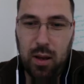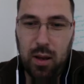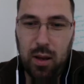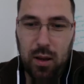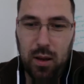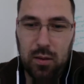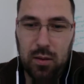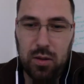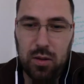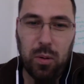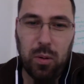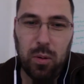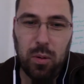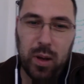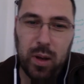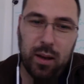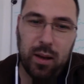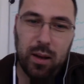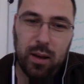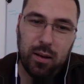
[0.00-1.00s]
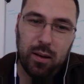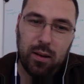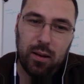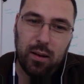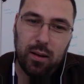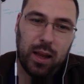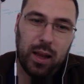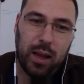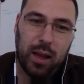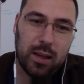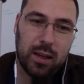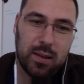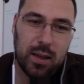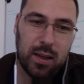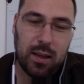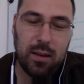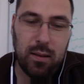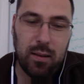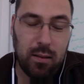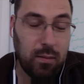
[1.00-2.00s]
So we, like we
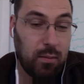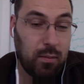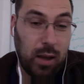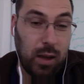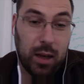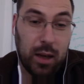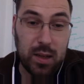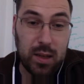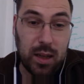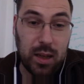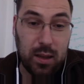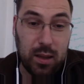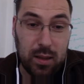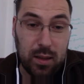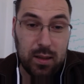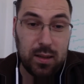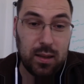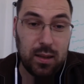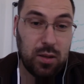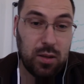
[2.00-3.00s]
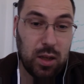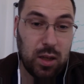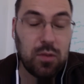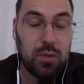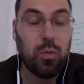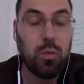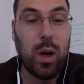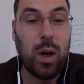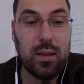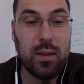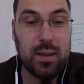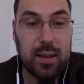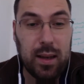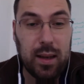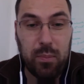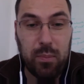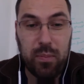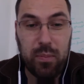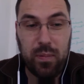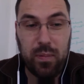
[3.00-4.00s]
said, it's just one
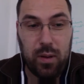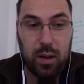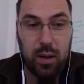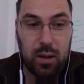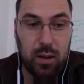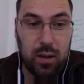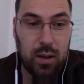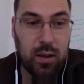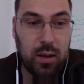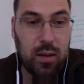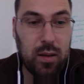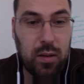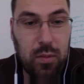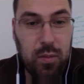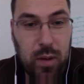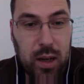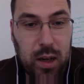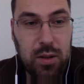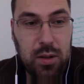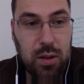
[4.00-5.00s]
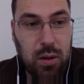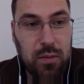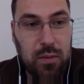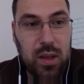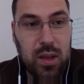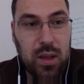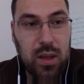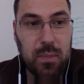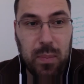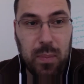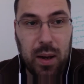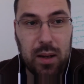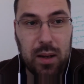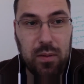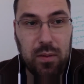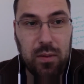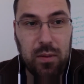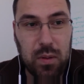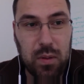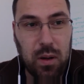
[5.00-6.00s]
step in the direction of Easy
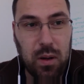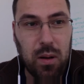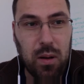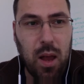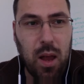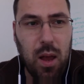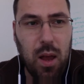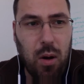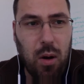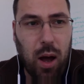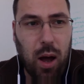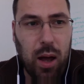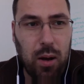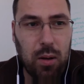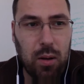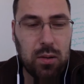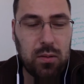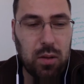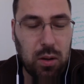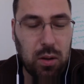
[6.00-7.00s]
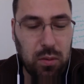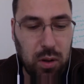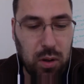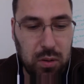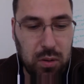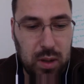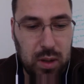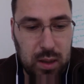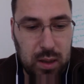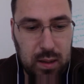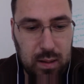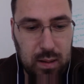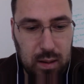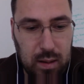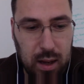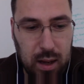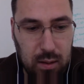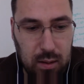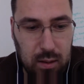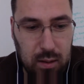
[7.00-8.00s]
platform. So I also noticed
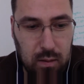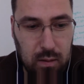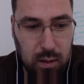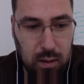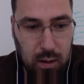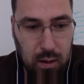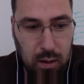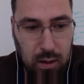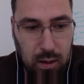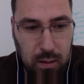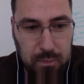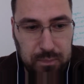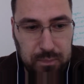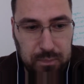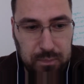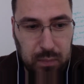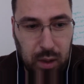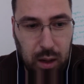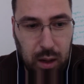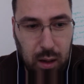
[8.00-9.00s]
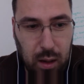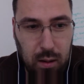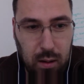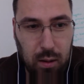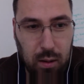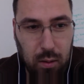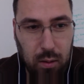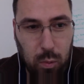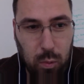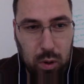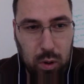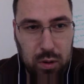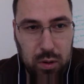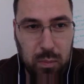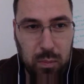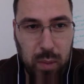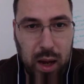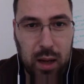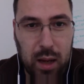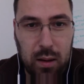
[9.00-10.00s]
that
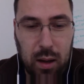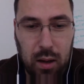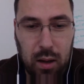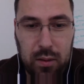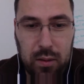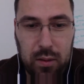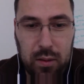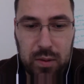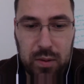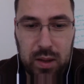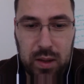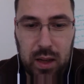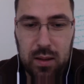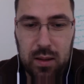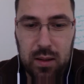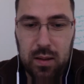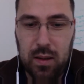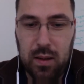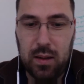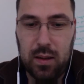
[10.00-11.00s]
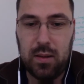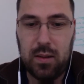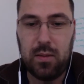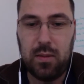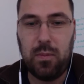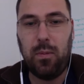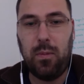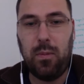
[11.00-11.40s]
what made a lot of sense is